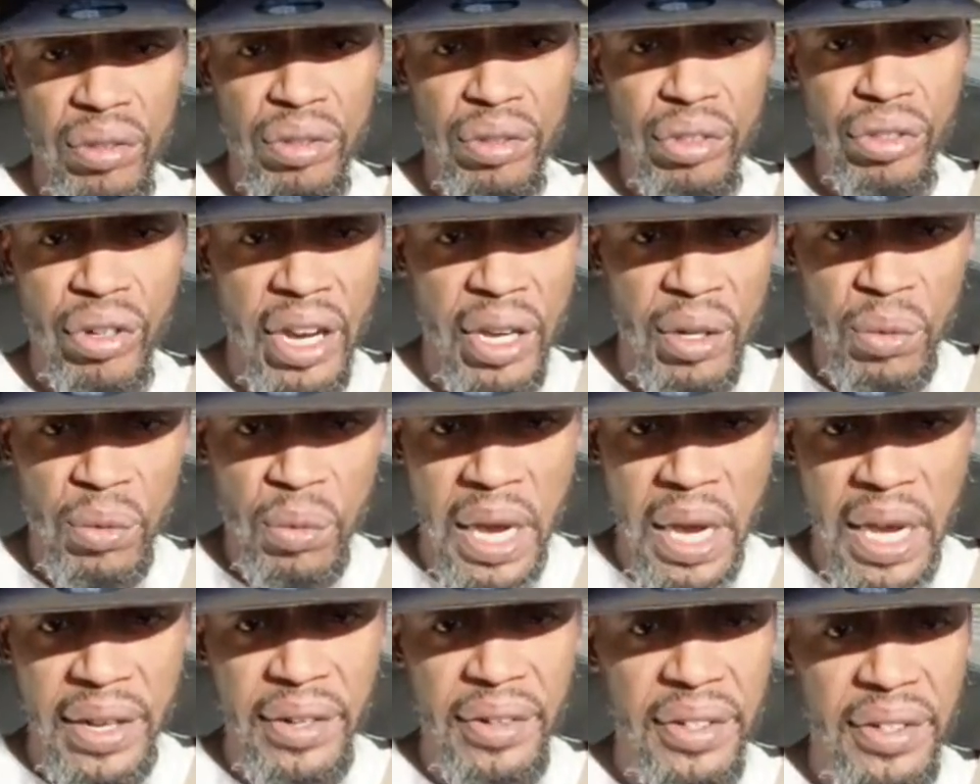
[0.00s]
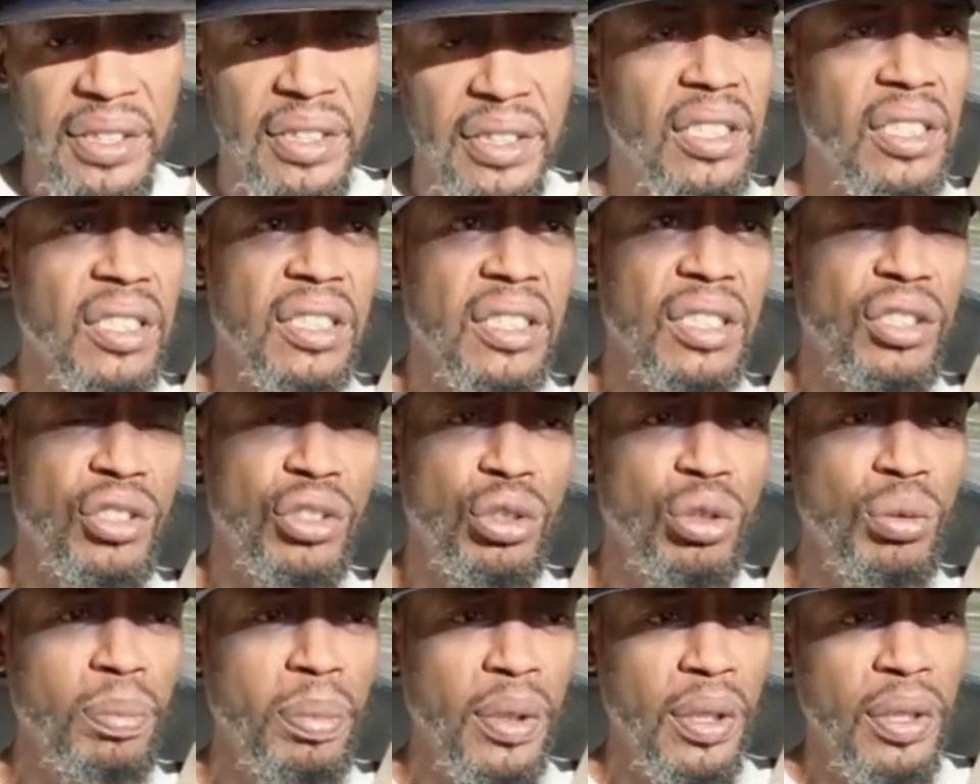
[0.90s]
train Wilder into this
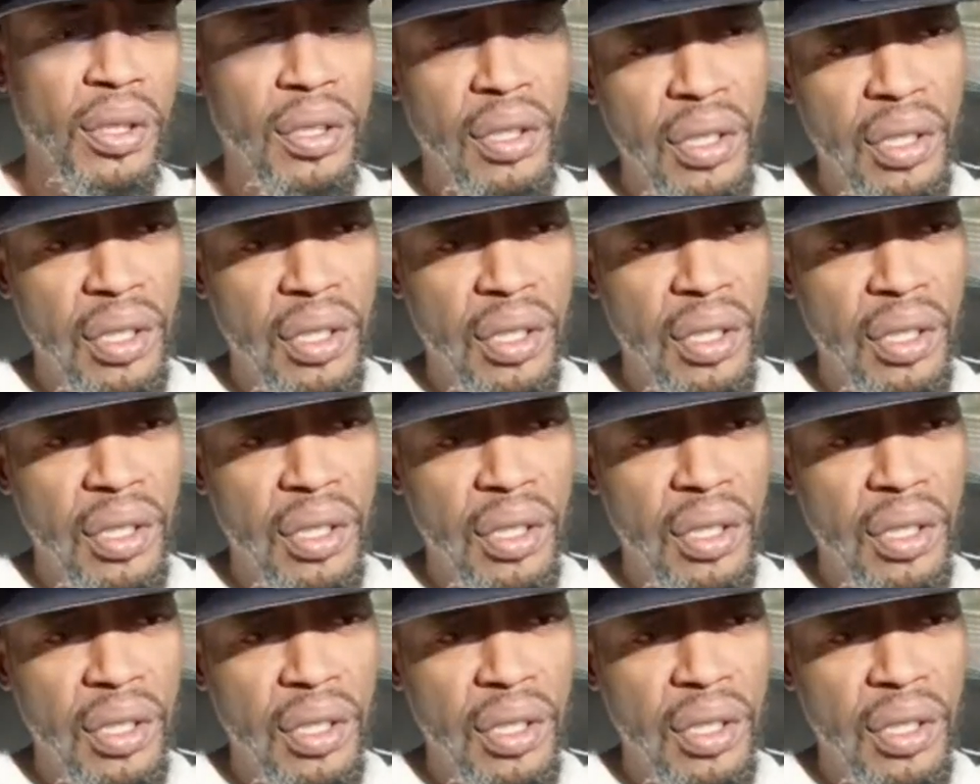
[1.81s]
super